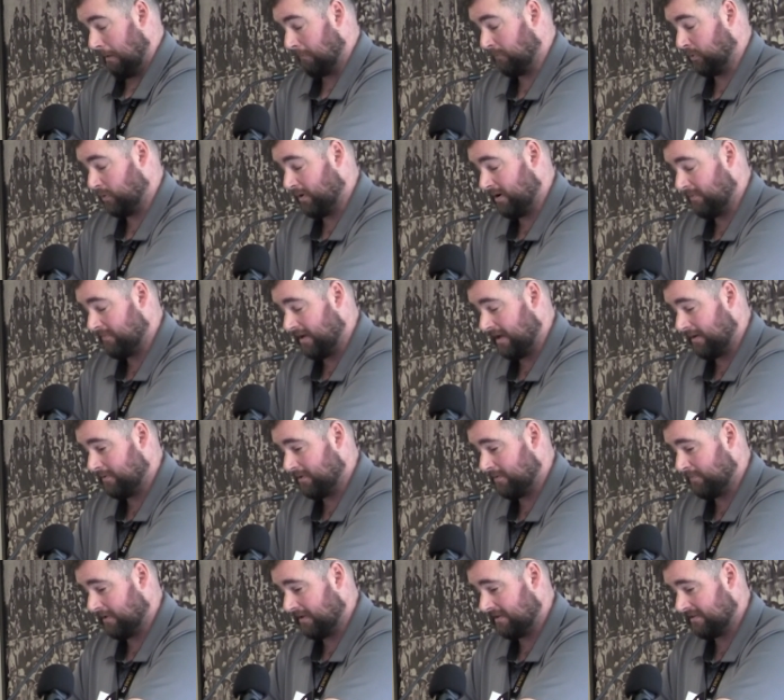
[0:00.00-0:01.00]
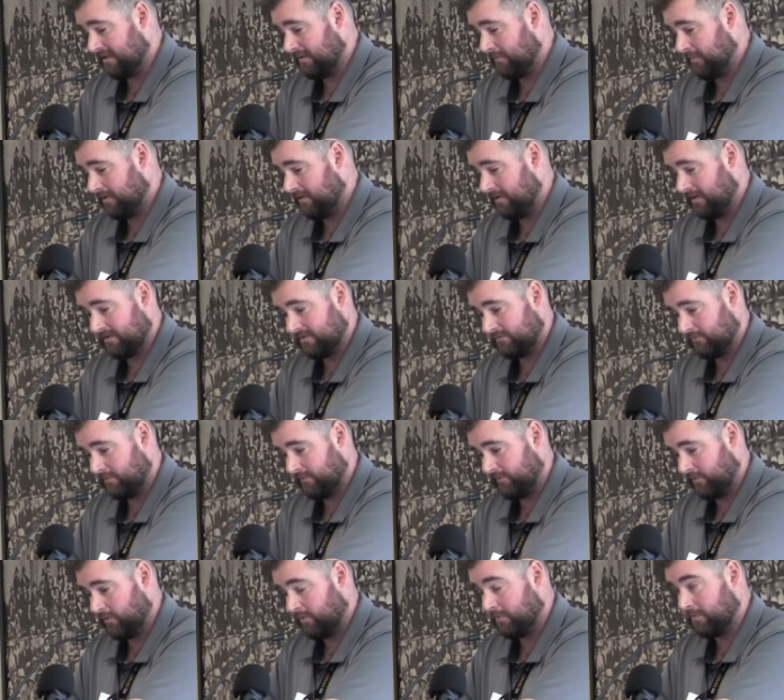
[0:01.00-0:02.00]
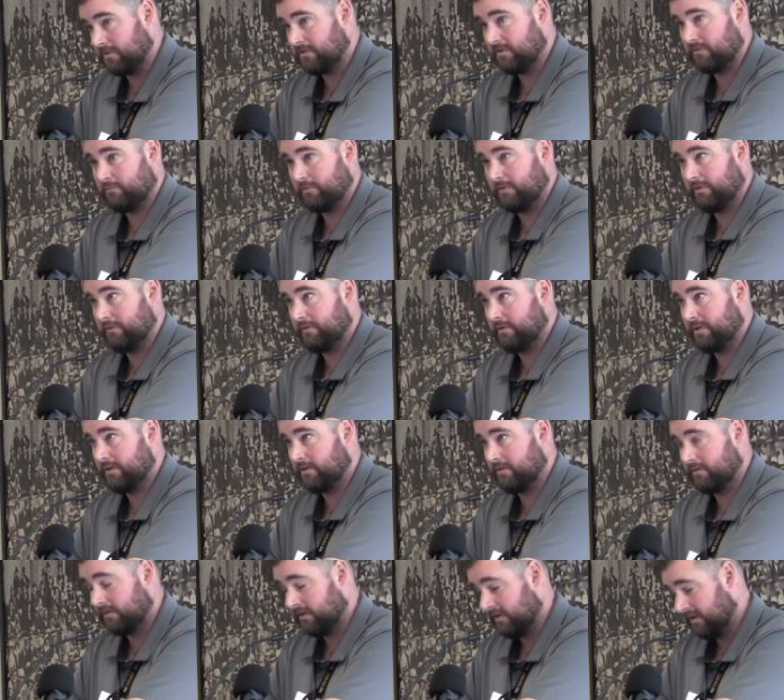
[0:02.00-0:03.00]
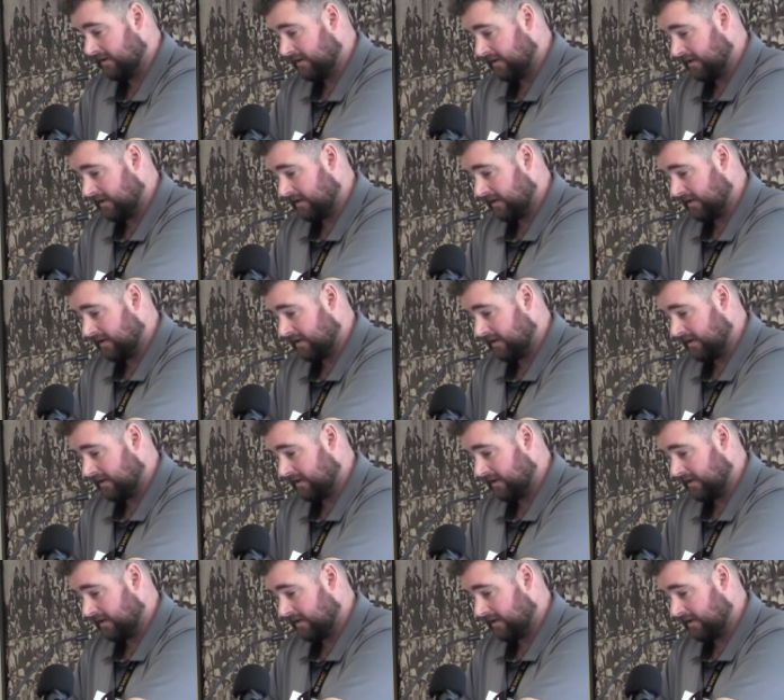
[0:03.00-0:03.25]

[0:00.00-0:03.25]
number one, maybe the PCB doesn't review it because it's really, really good.